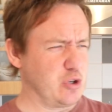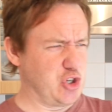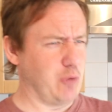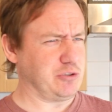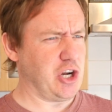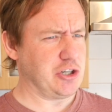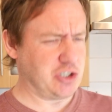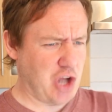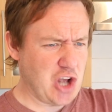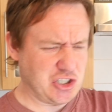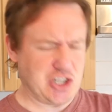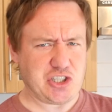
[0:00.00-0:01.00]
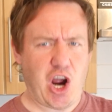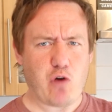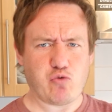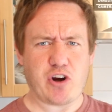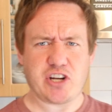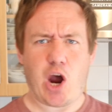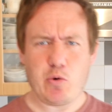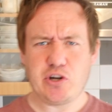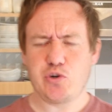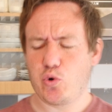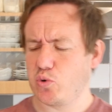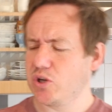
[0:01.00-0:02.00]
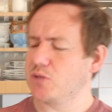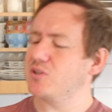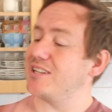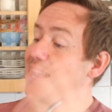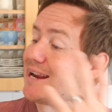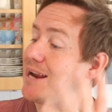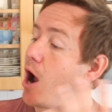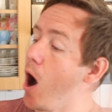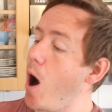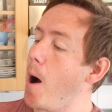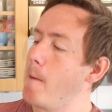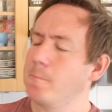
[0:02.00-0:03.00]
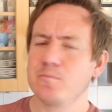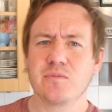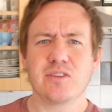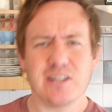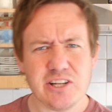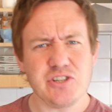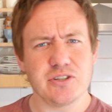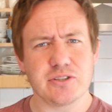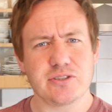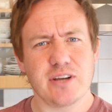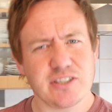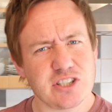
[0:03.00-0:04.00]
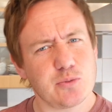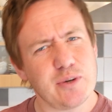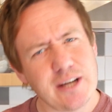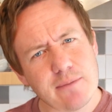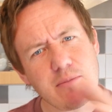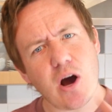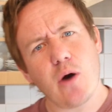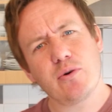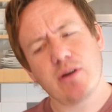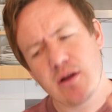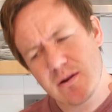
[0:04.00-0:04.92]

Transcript: Chompkins, sit down right now and eat your crisps. They are delicious and sweet and mild,